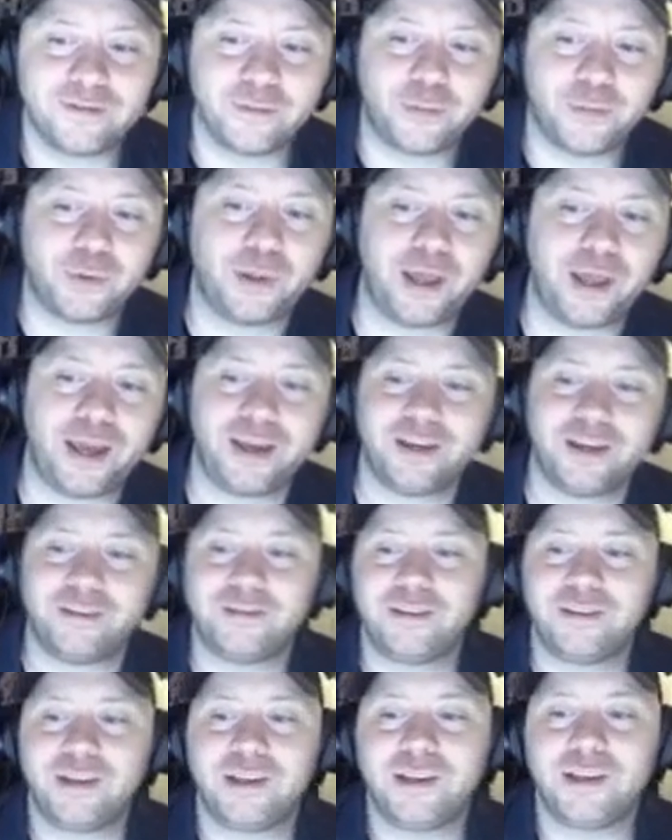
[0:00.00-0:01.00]
Play yes, sir.
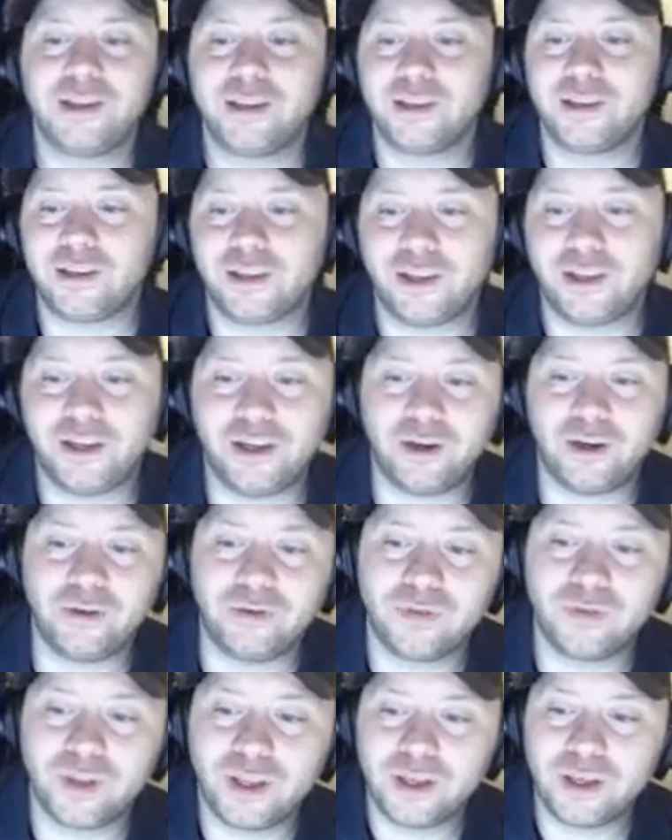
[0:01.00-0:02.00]
You know?
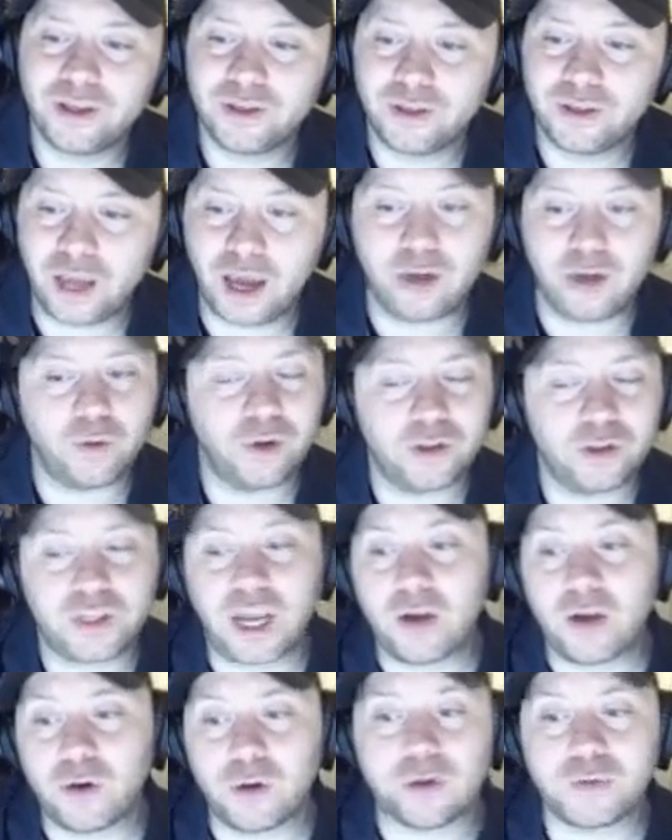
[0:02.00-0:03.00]
Yeah, well,
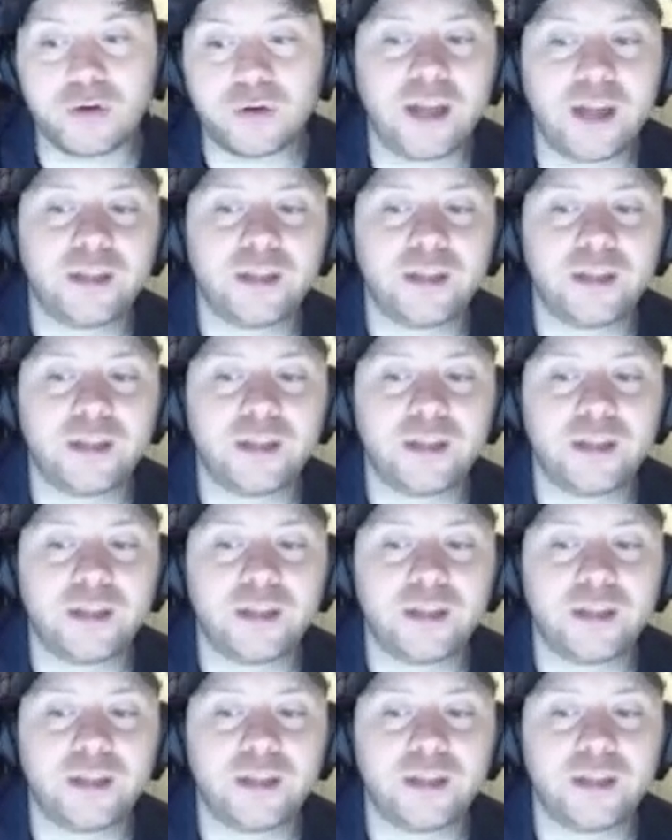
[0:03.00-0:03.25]
Tyrone's right.